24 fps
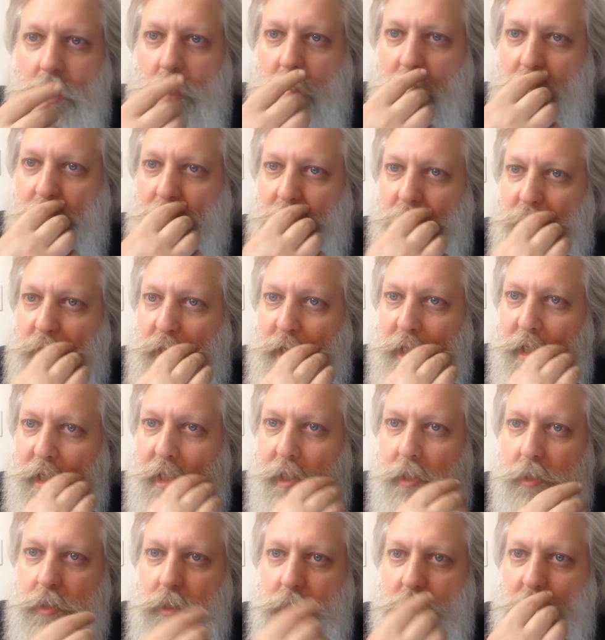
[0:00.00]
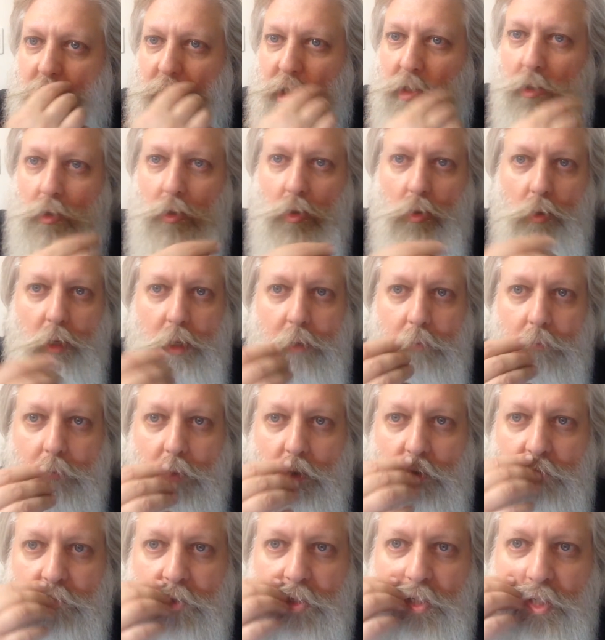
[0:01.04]
I feel like it's not quite
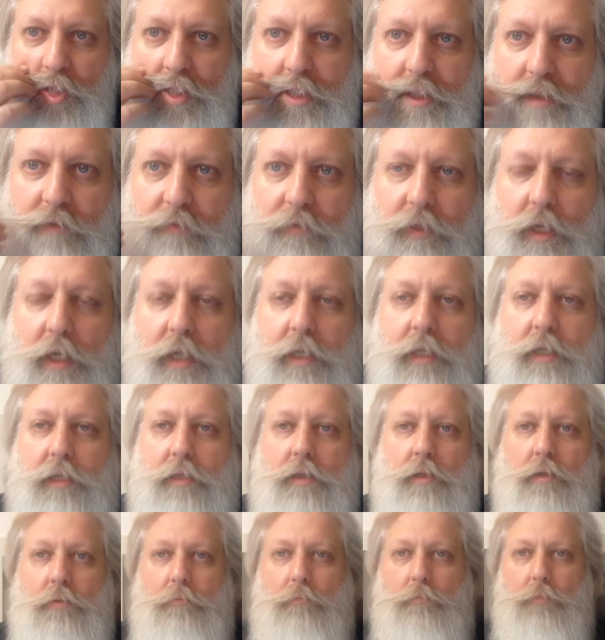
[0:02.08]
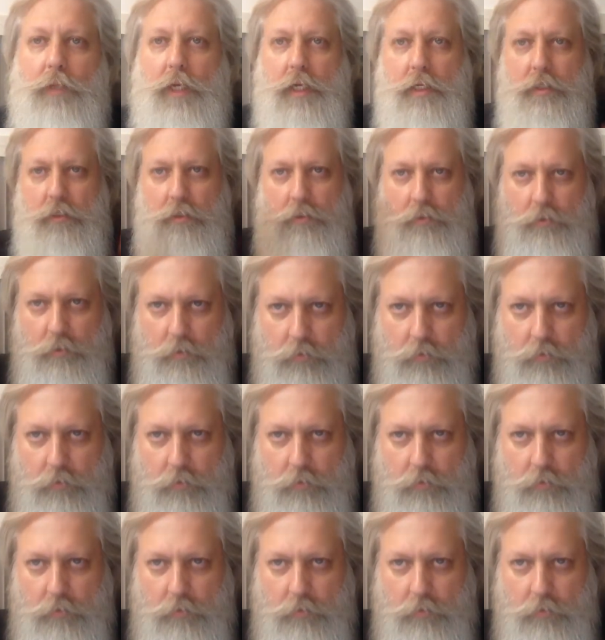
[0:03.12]
perfectly divided, but